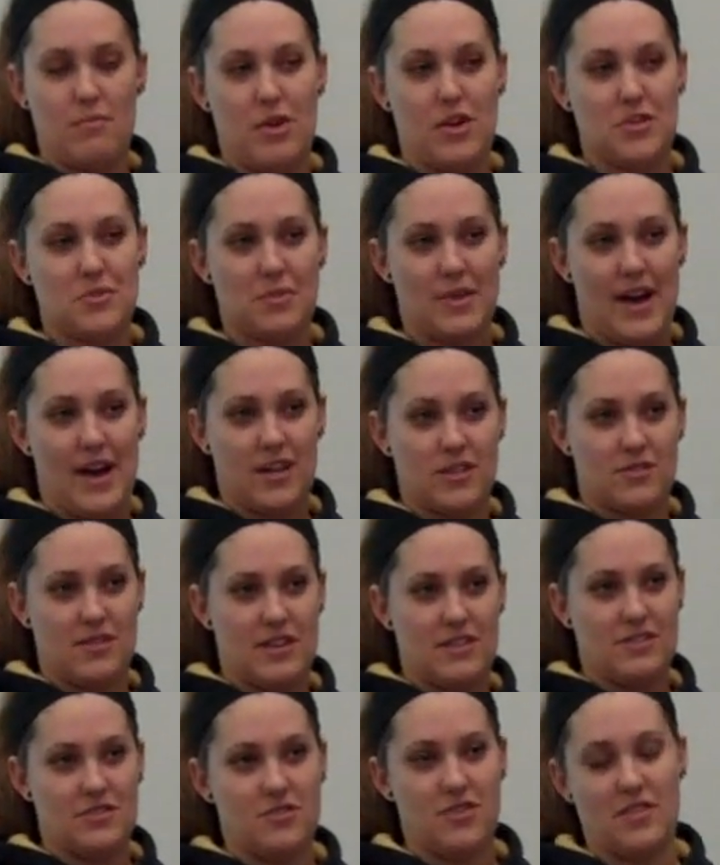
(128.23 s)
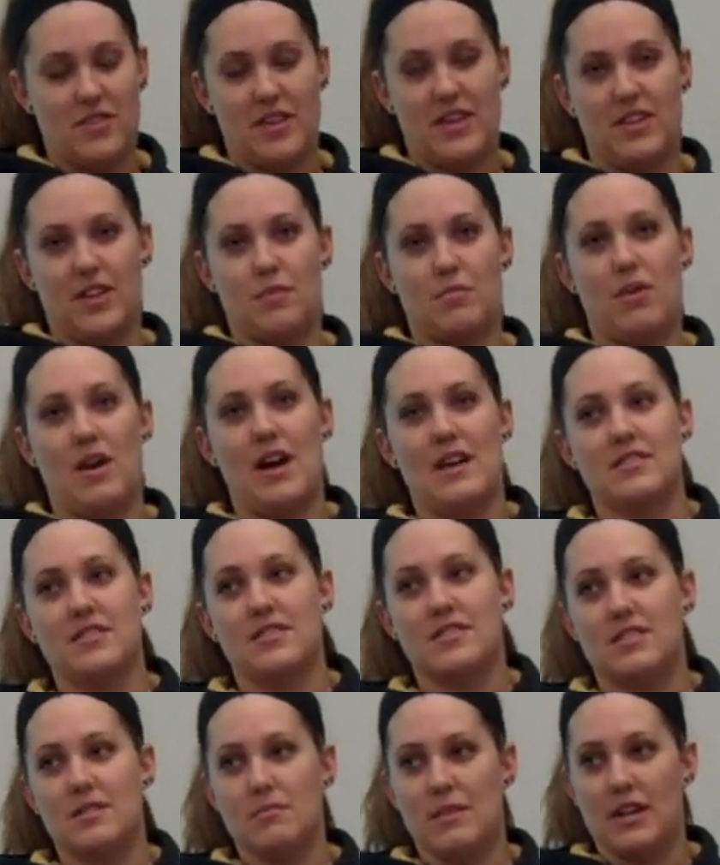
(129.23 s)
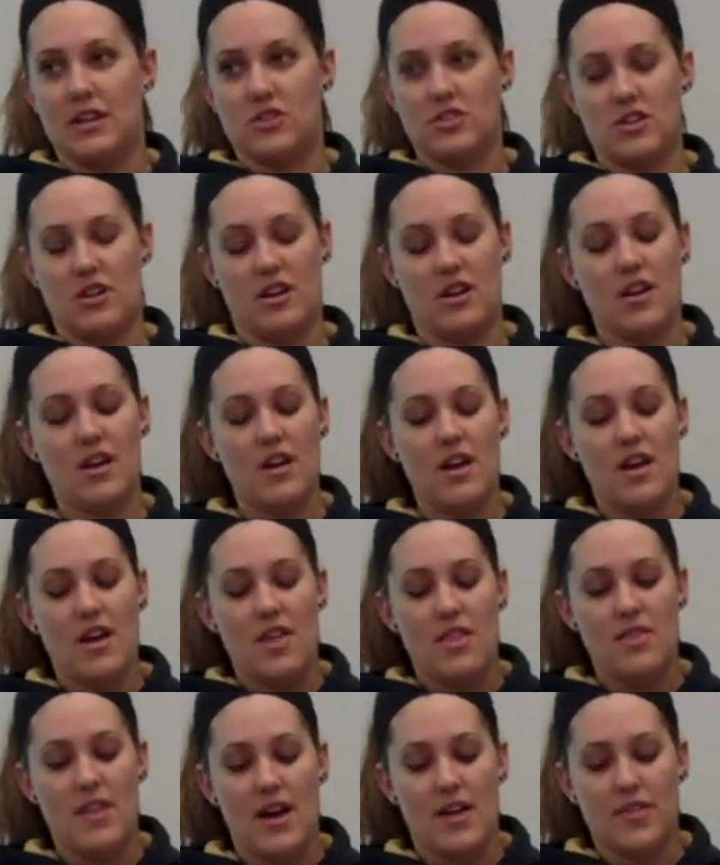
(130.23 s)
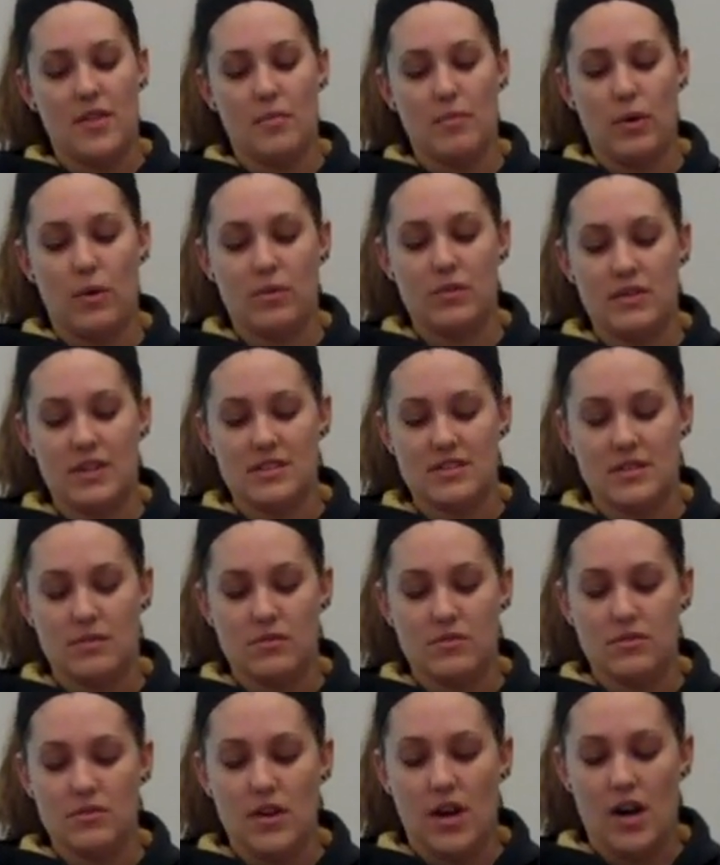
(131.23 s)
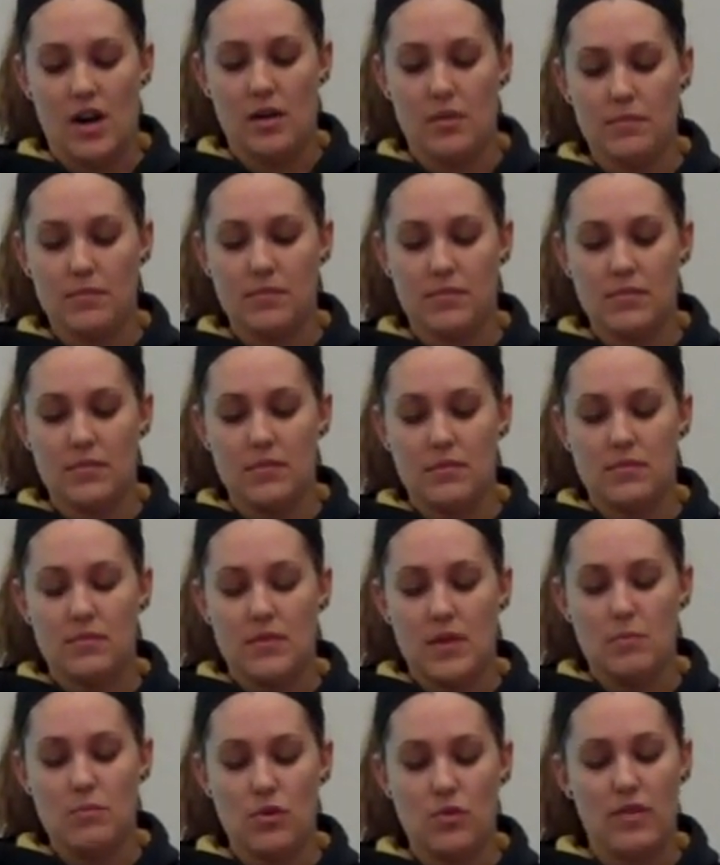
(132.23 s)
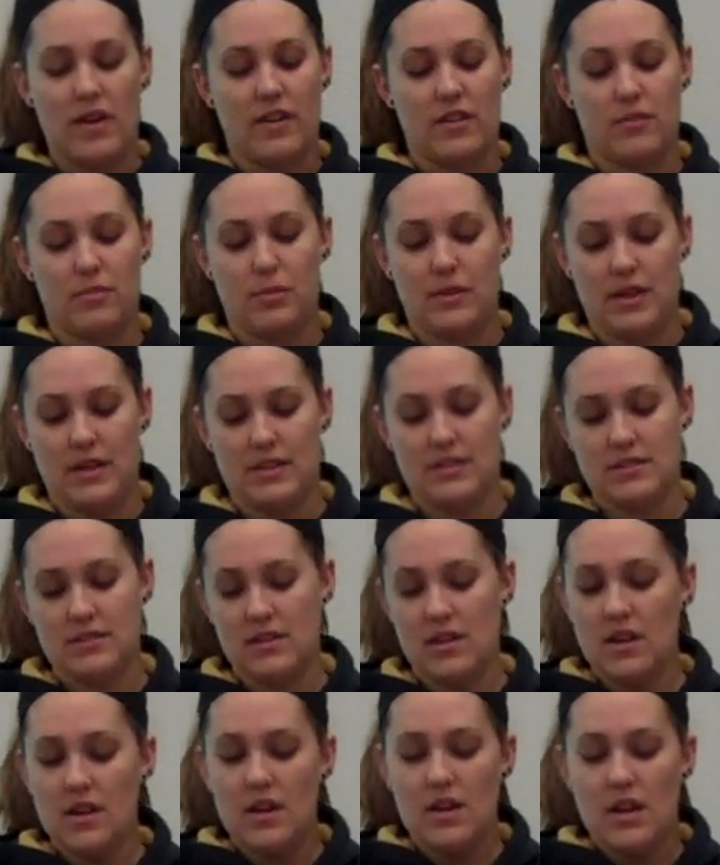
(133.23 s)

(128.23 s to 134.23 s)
with multiple x-rays during the healing process to make sure that the bone doesn't move out of place.